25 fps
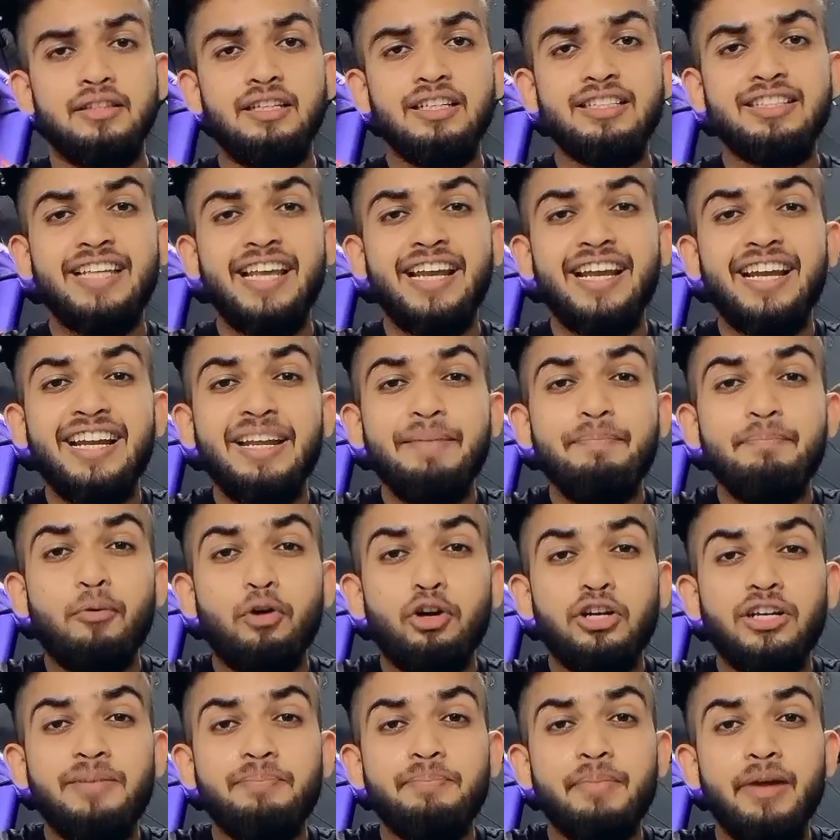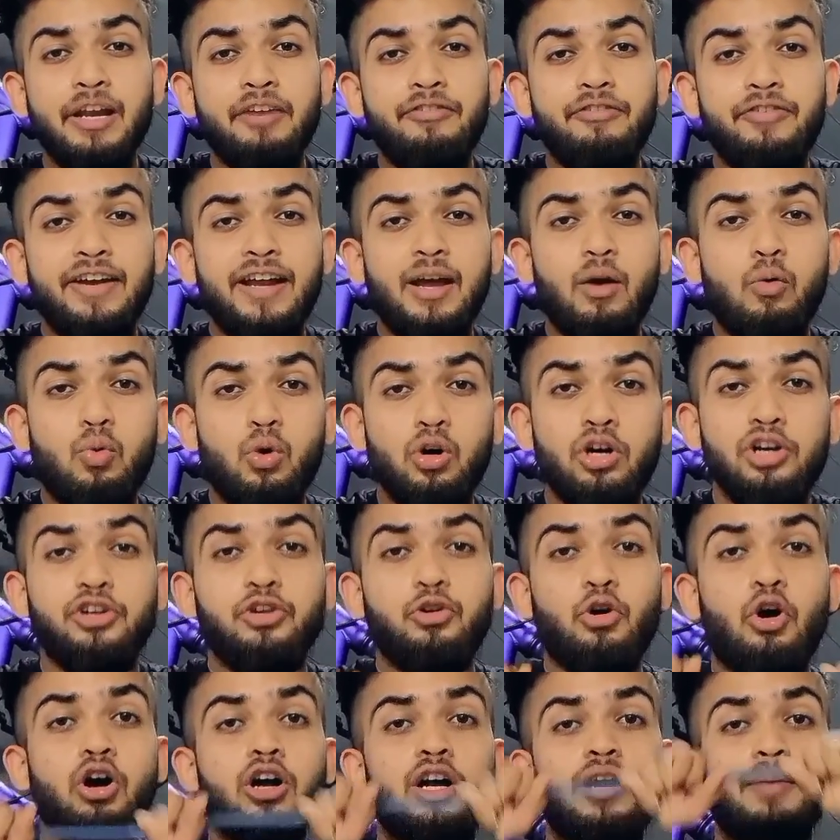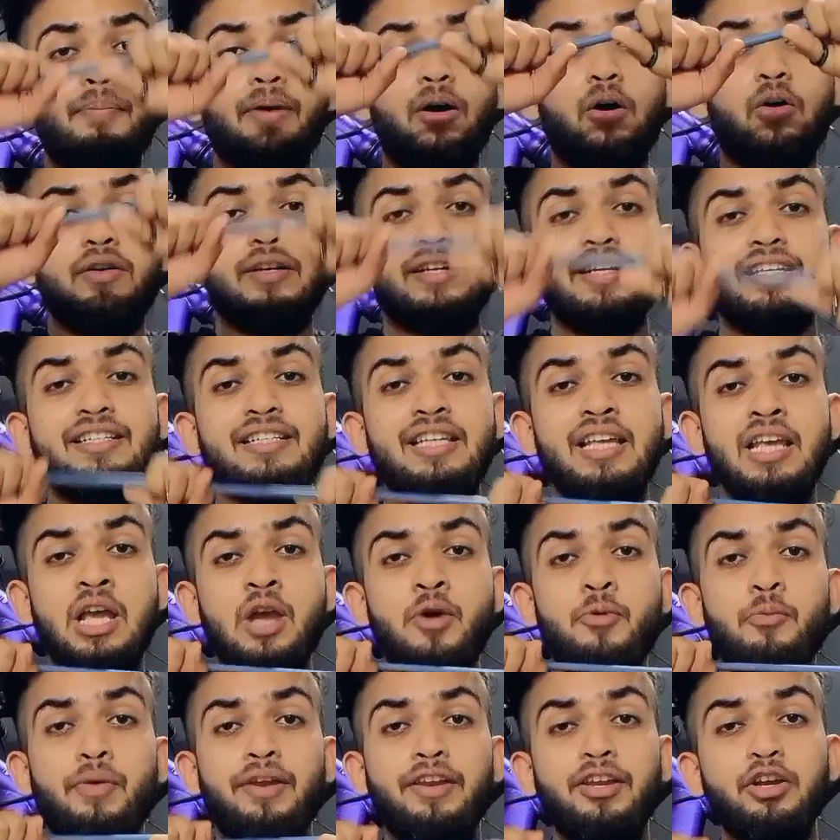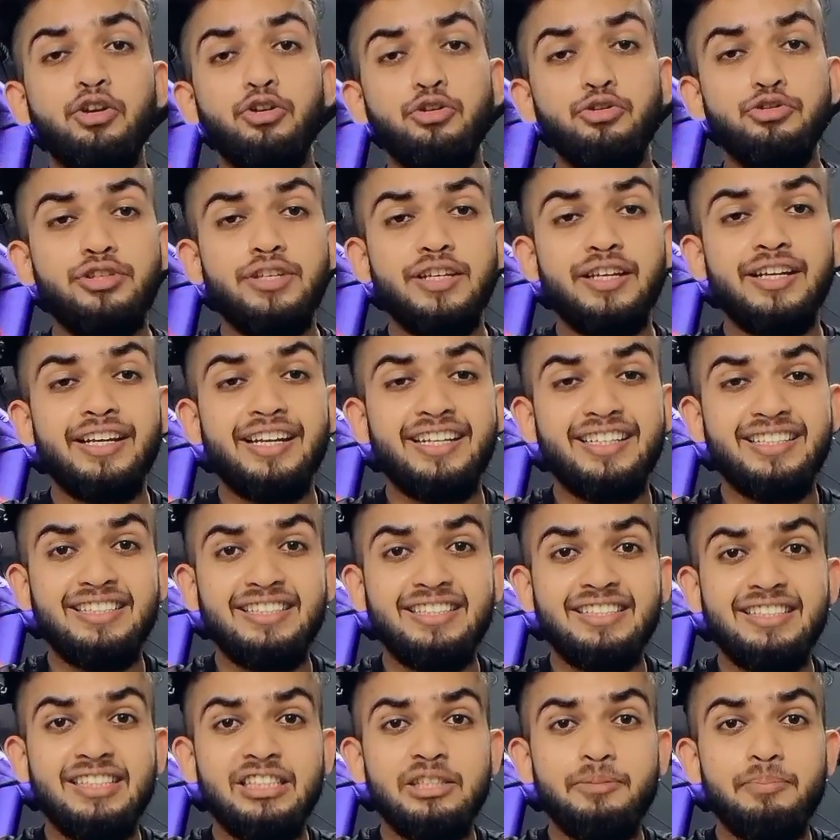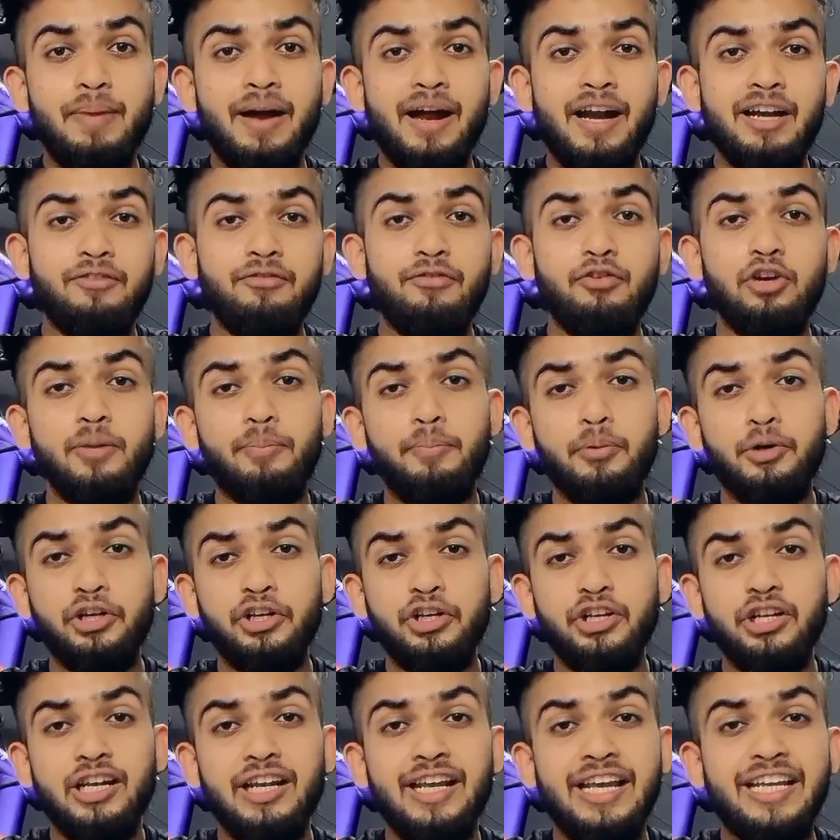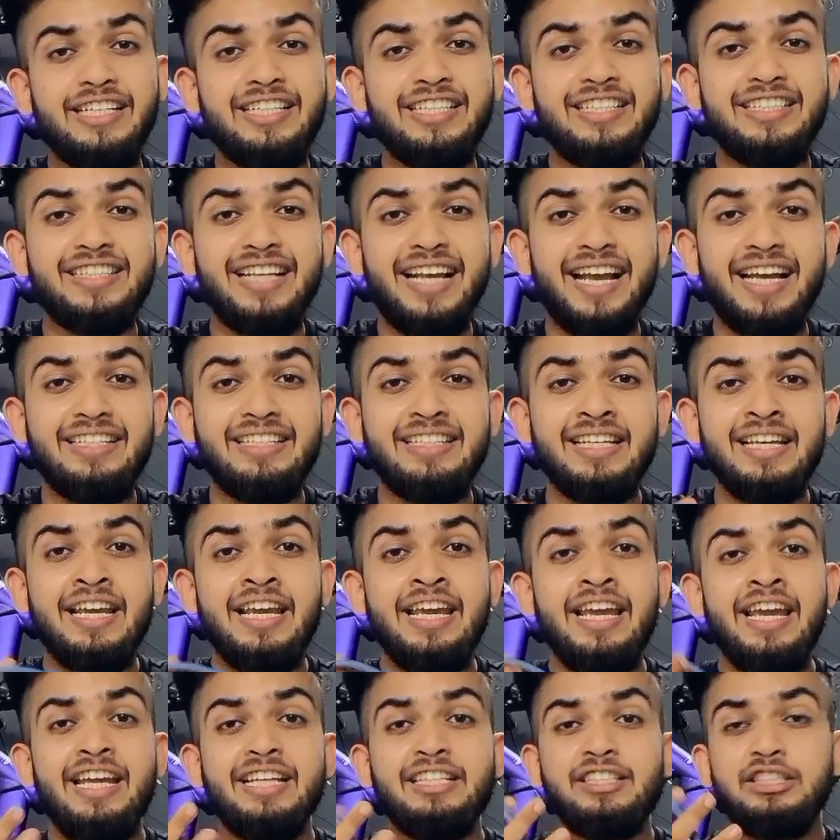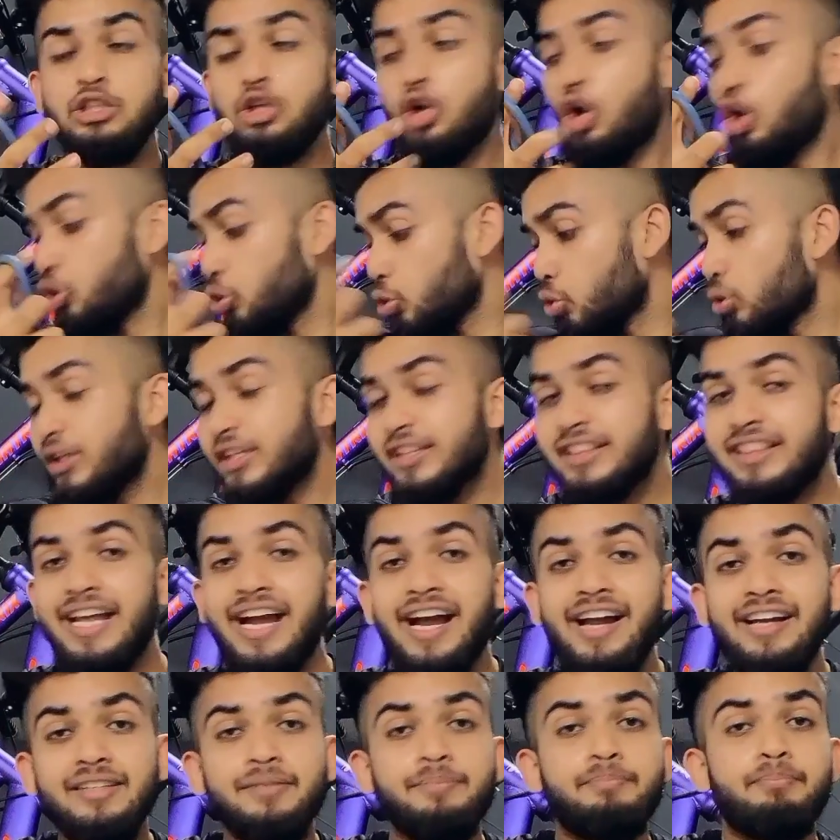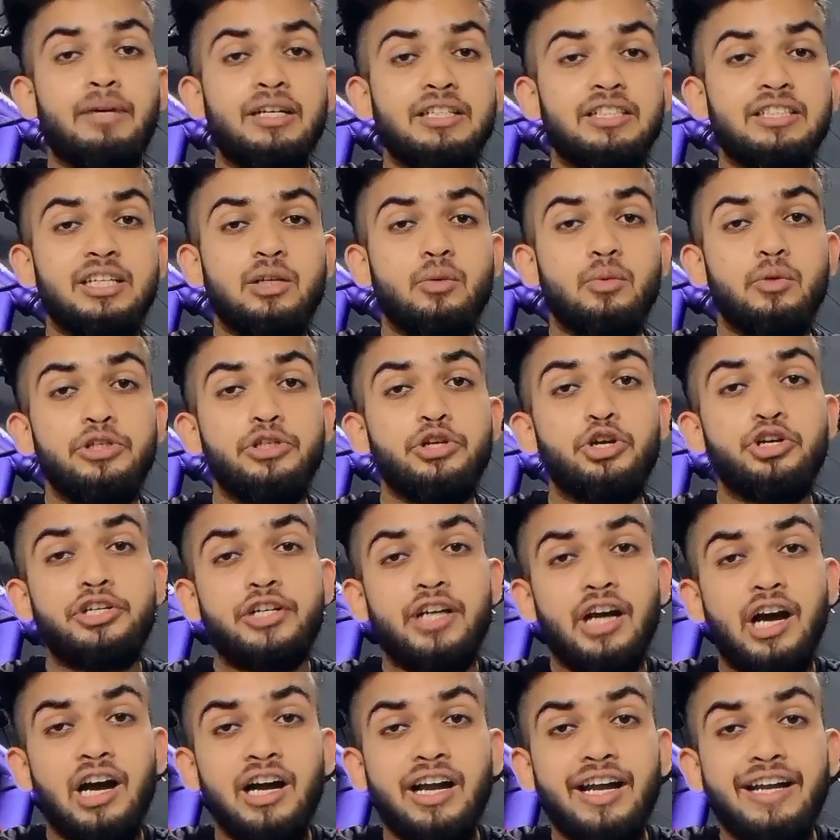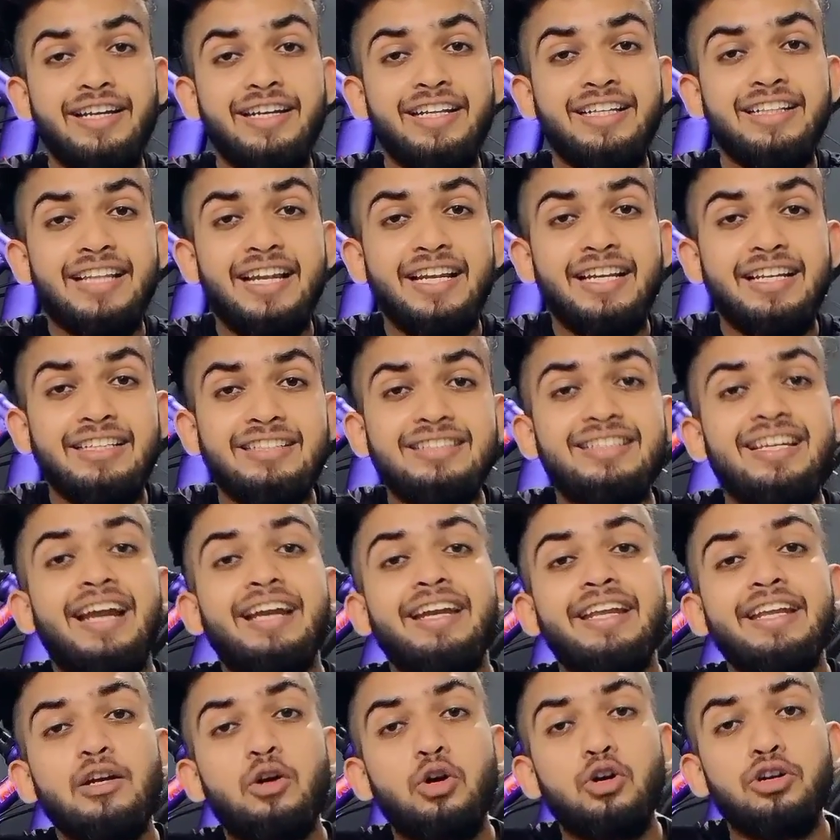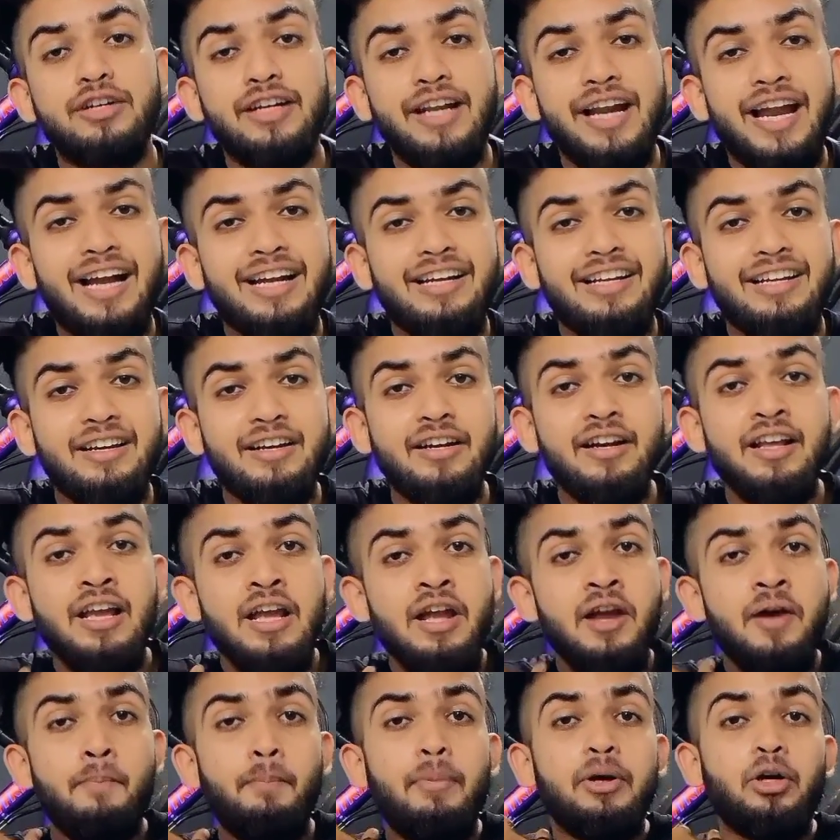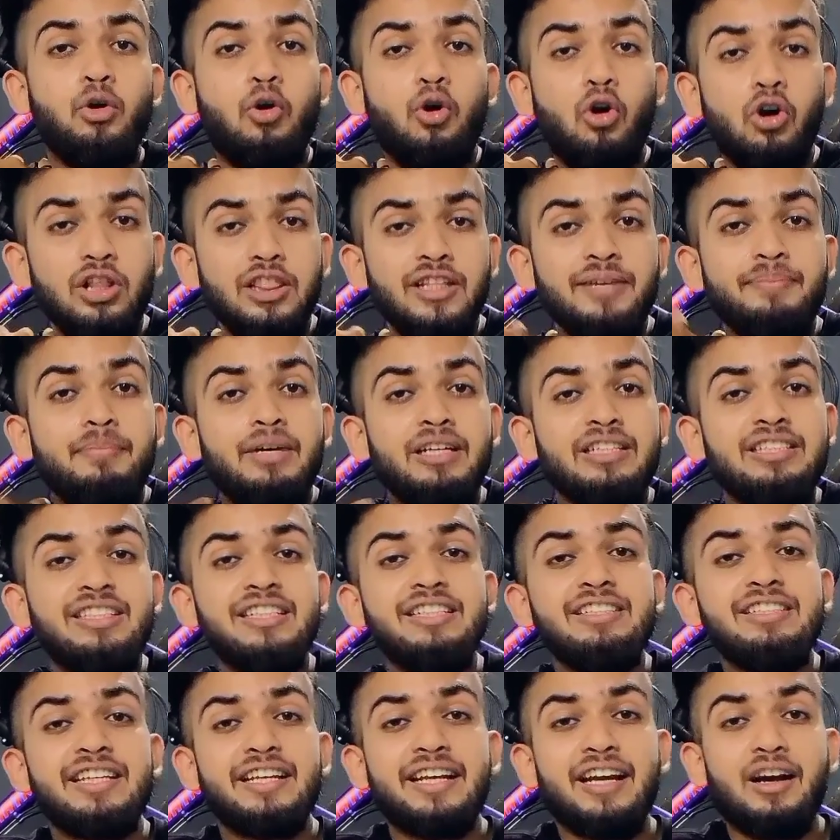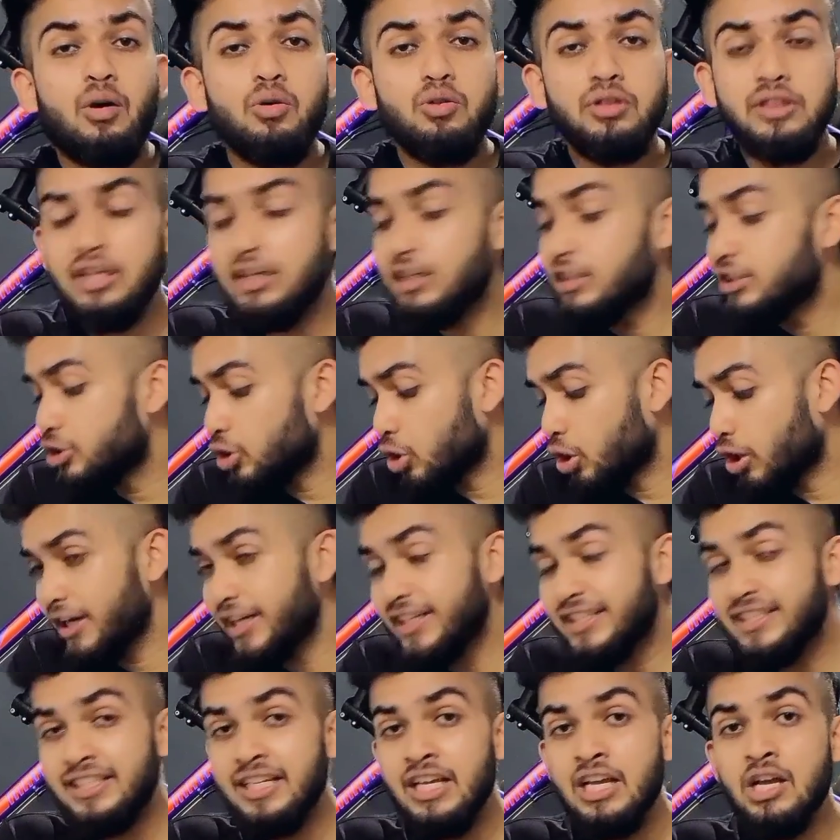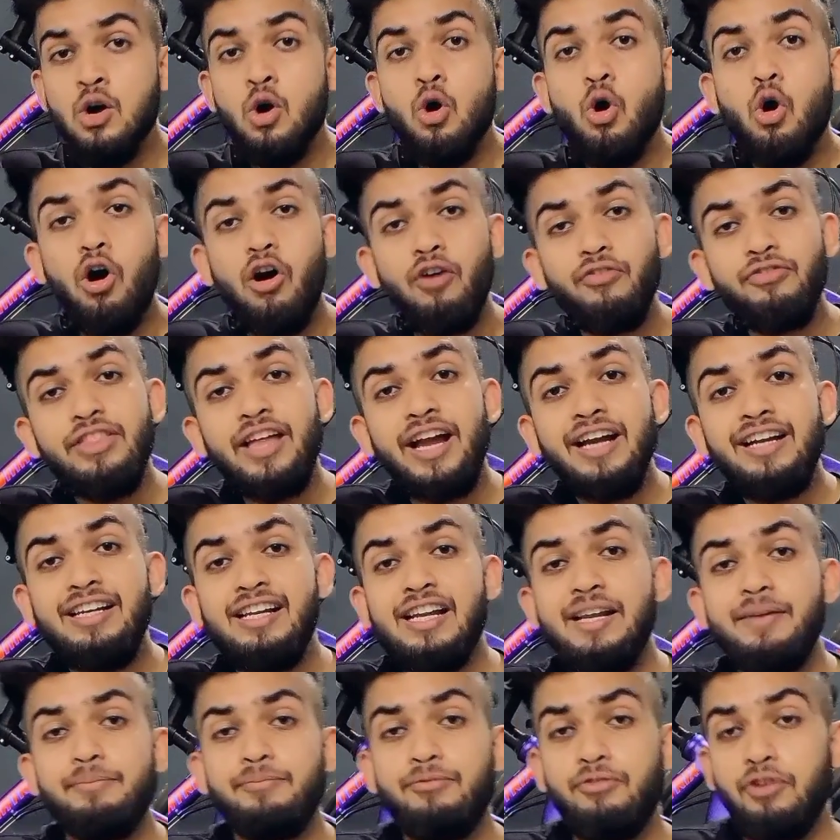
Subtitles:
The second important benefit I want to talk about is when you're using a resistance band for a particular exercise, it's not only that muscle which you're targeting that is getting contracted, but all the muscles around the joints of that limb.